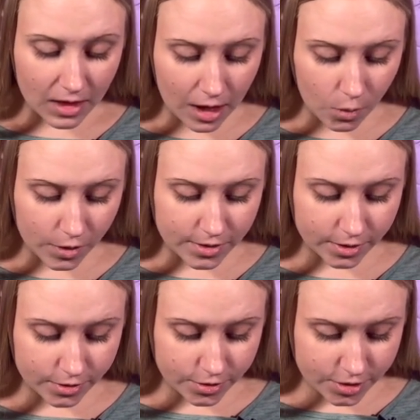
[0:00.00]
And when the
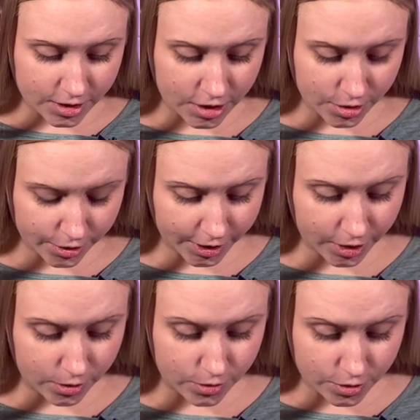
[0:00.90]

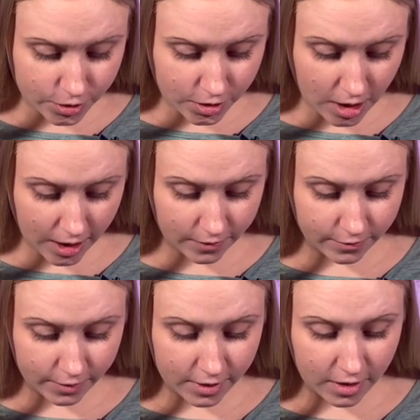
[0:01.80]
centurion who stood there in
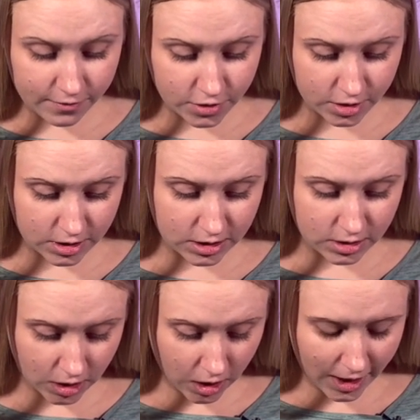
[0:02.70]
front of Jesus
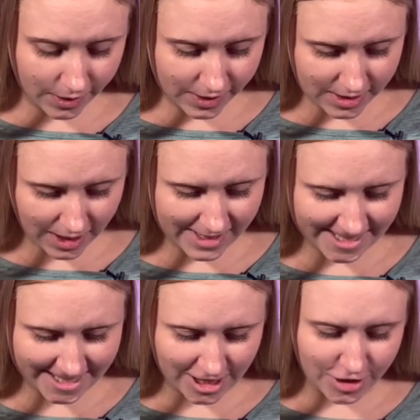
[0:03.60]
saw how he died, he said,